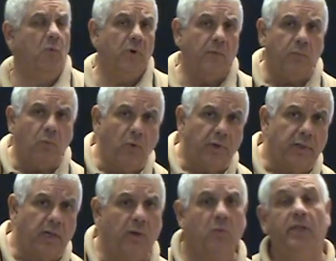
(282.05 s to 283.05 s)
more water,
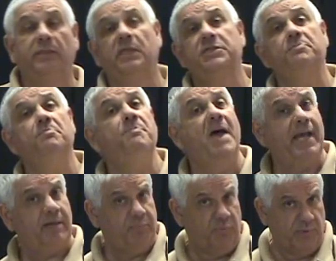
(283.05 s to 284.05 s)
I want less
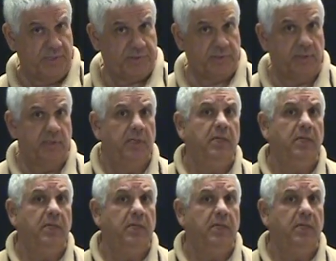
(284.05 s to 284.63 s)
back pressure.